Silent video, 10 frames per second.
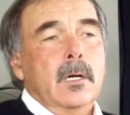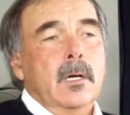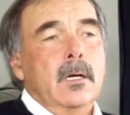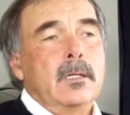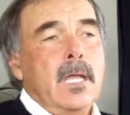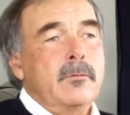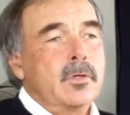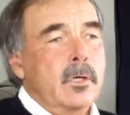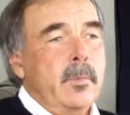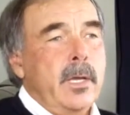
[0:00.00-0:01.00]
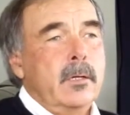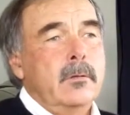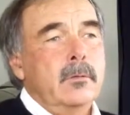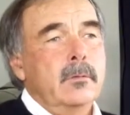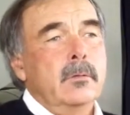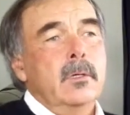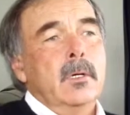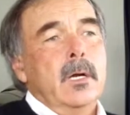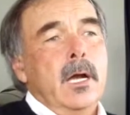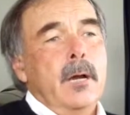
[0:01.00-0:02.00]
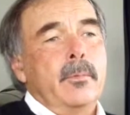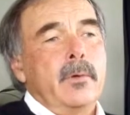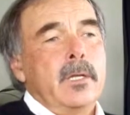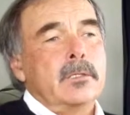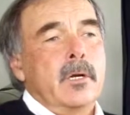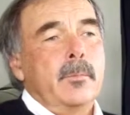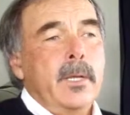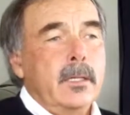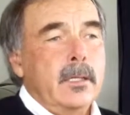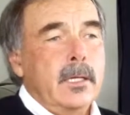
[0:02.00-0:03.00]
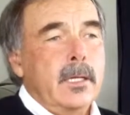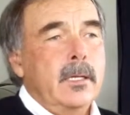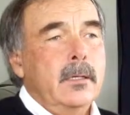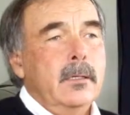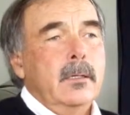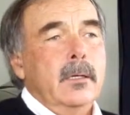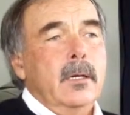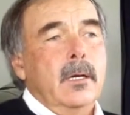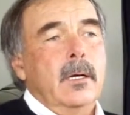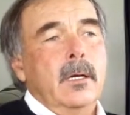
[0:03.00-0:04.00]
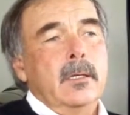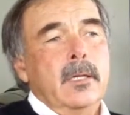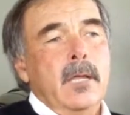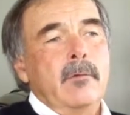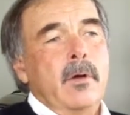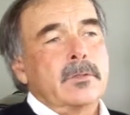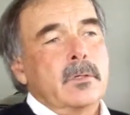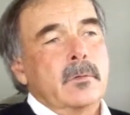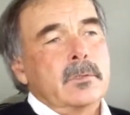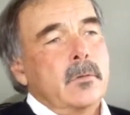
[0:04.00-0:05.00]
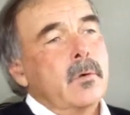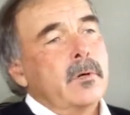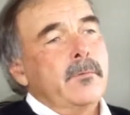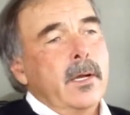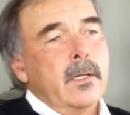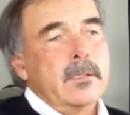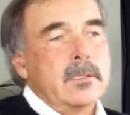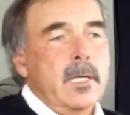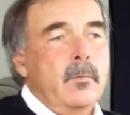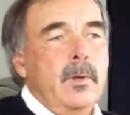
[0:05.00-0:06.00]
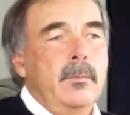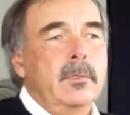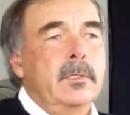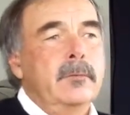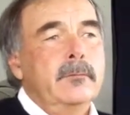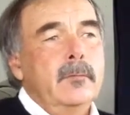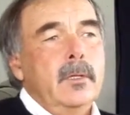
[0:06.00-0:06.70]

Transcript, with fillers: Uh, Dave Sherbeck, who operates our pin league. Uh, Dave also was a quarterfinalist at Wimbledon.